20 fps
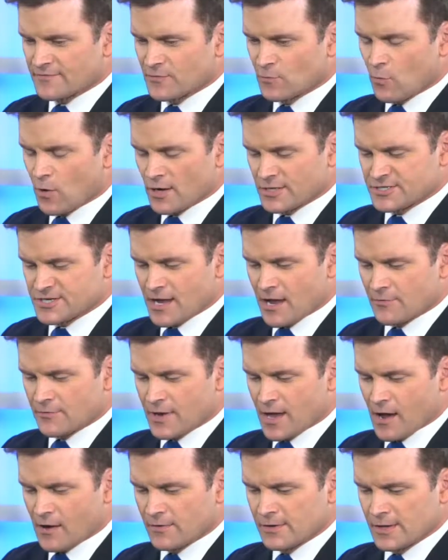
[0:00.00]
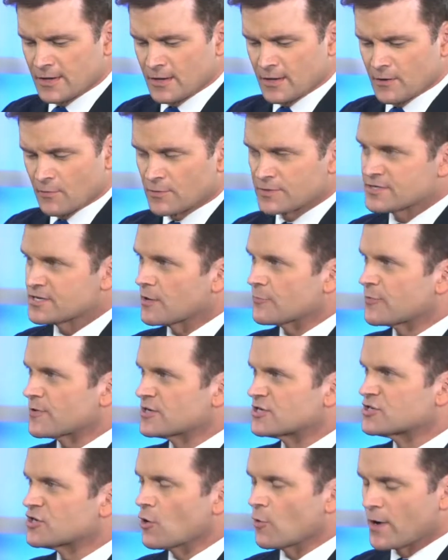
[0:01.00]
to watch out now with something
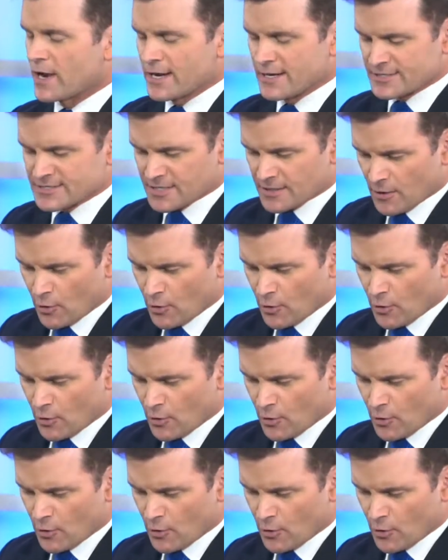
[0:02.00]
so innocent.